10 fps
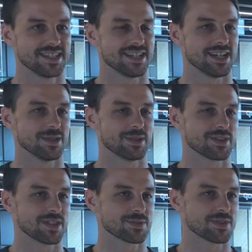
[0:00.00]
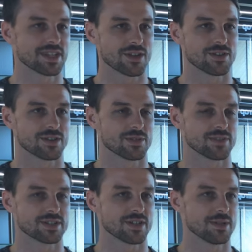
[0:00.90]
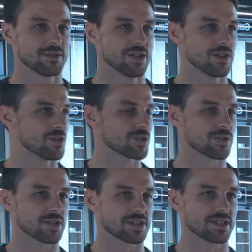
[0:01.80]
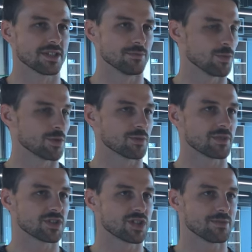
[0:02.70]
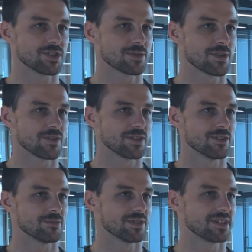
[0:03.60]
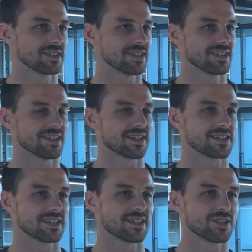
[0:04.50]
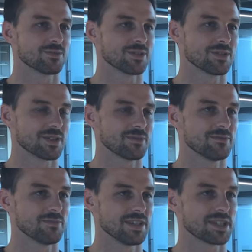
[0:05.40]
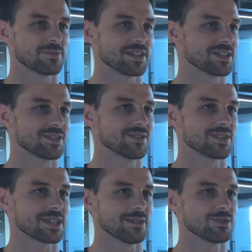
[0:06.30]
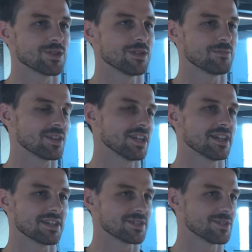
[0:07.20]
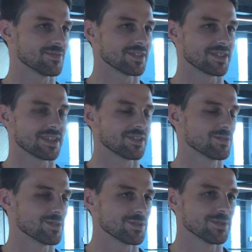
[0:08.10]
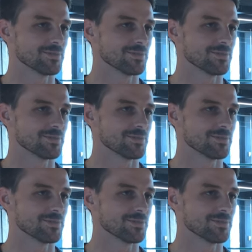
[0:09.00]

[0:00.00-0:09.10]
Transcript: Um, I think that's what they go there every time. Sure, it's uh, important with the championship going on, but uh, like I said, I think we'd be expected to do the same job regardless of the colour on the door.